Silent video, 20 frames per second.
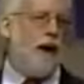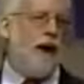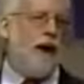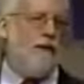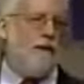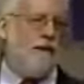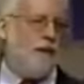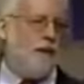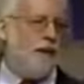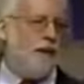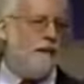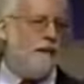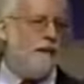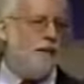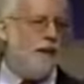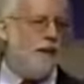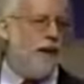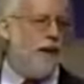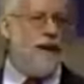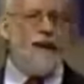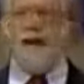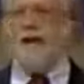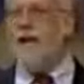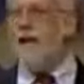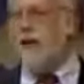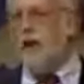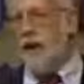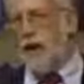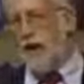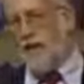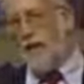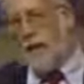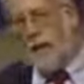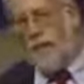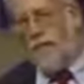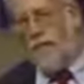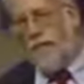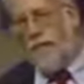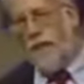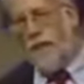ever after and had children,
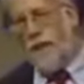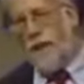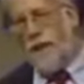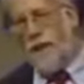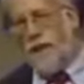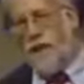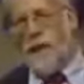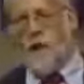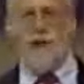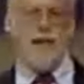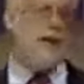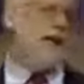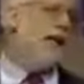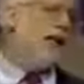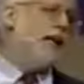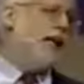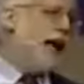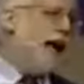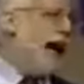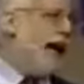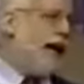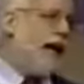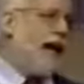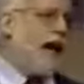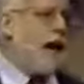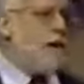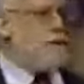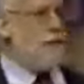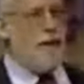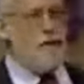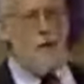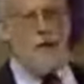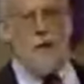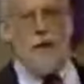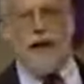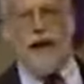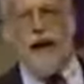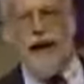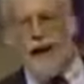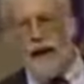and that he died a happy
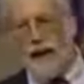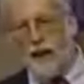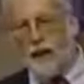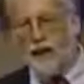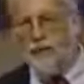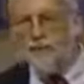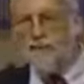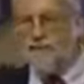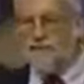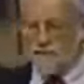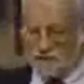old age.